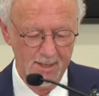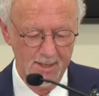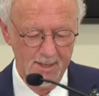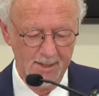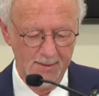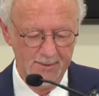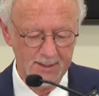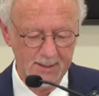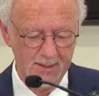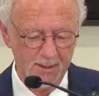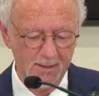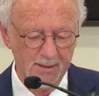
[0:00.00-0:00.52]

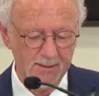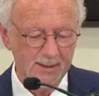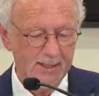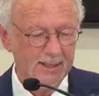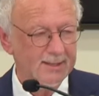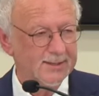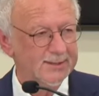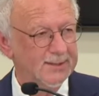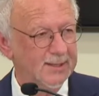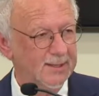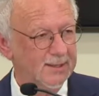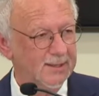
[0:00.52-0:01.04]
The
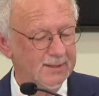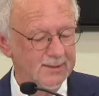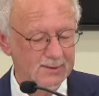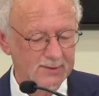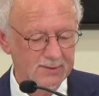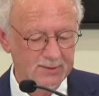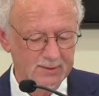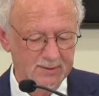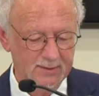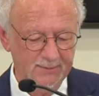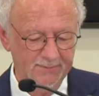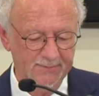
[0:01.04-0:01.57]

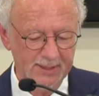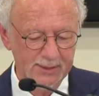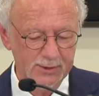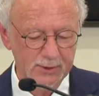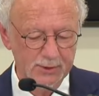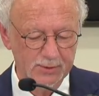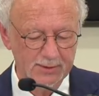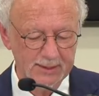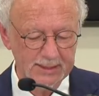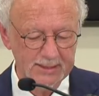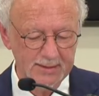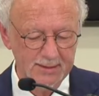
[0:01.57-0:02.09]
RSS
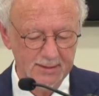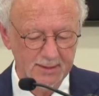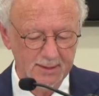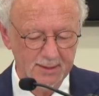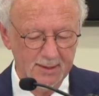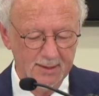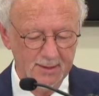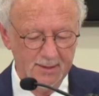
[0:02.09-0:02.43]
eventually